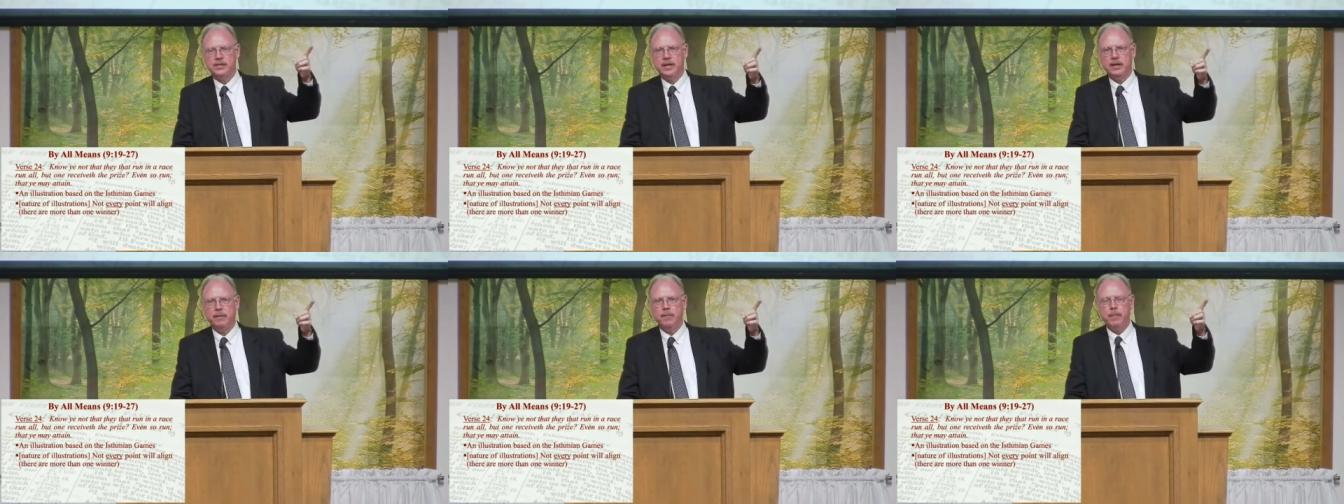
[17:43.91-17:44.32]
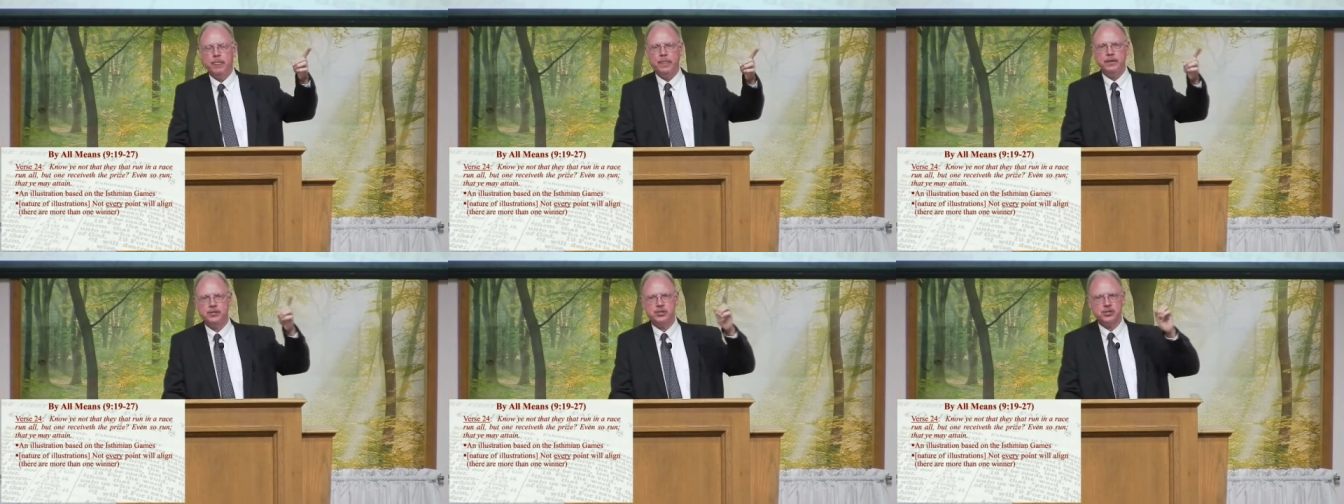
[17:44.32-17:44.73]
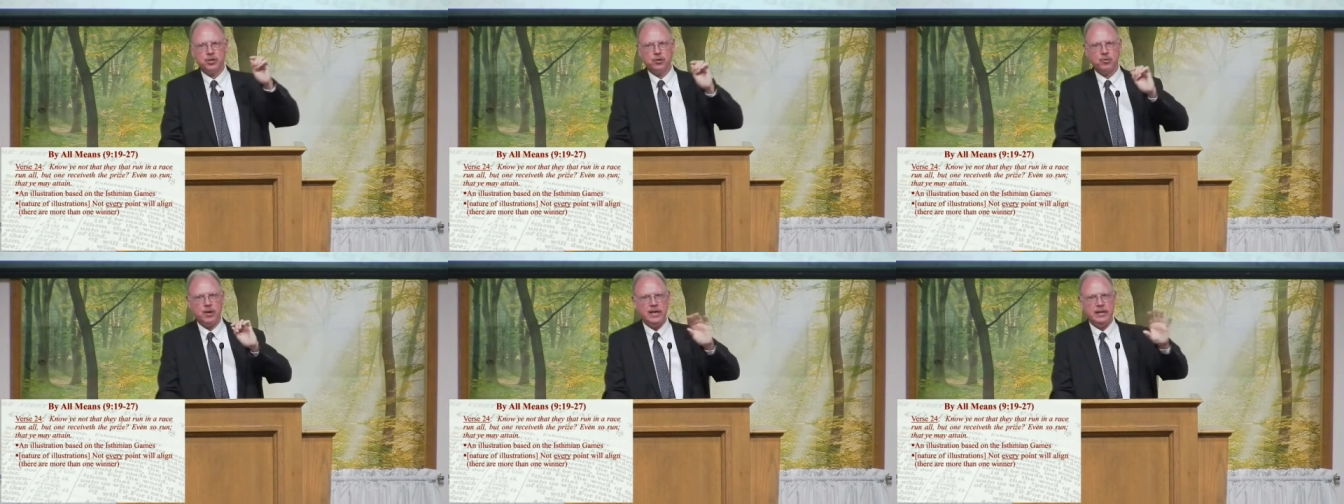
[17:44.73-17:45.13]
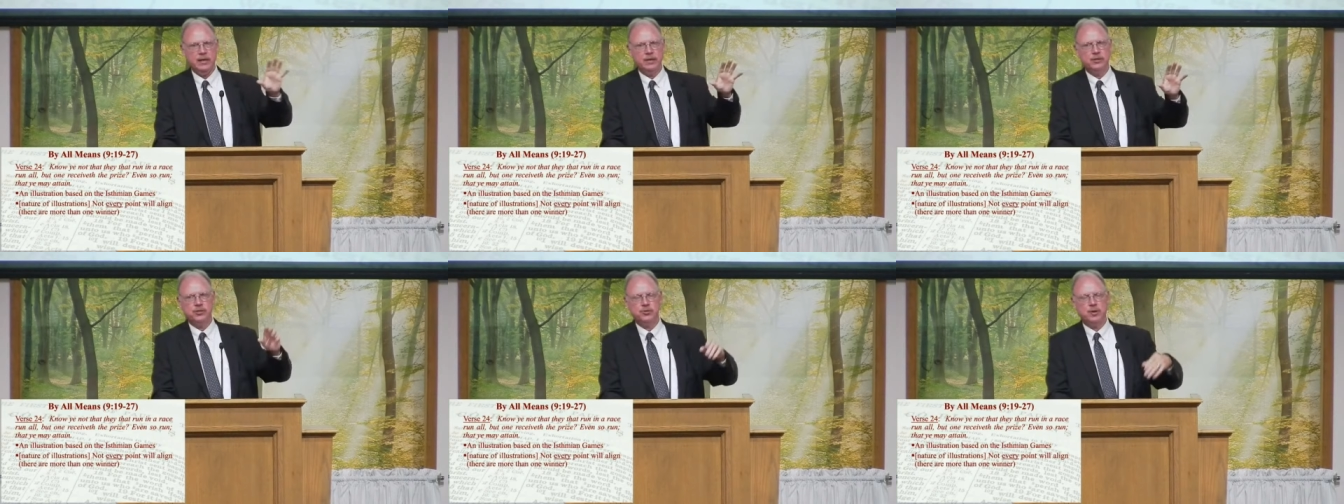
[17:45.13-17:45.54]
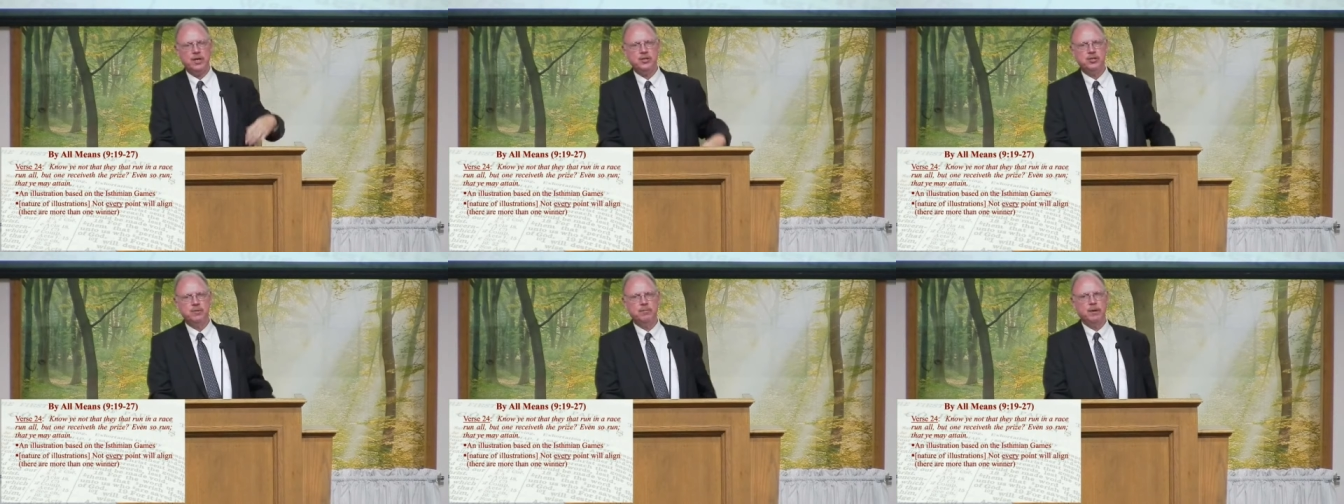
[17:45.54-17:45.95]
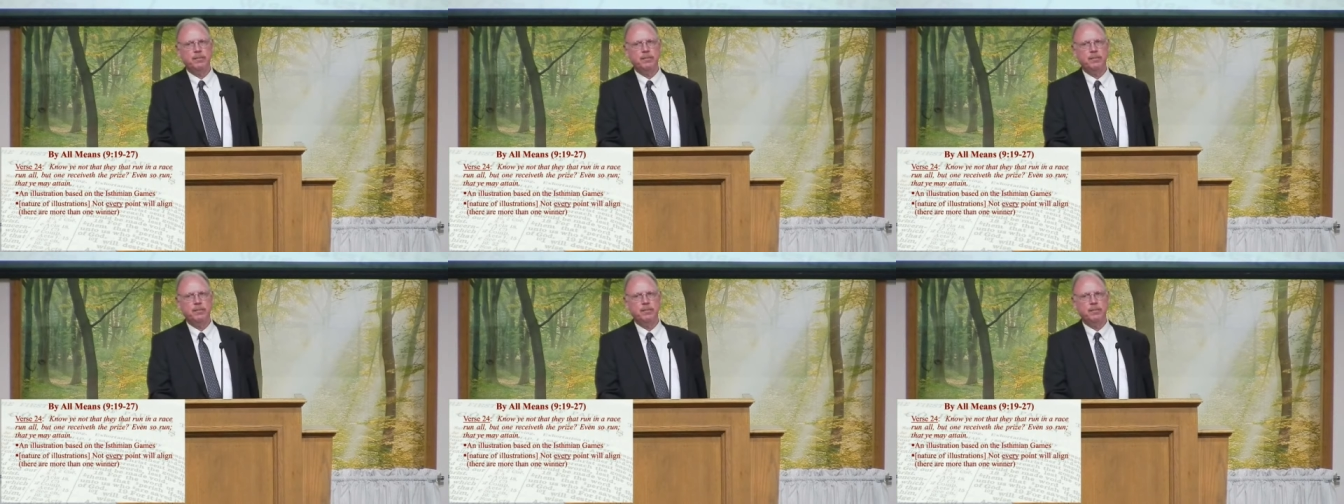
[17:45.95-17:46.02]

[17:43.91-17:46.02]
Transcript: Now, this is a great illustration,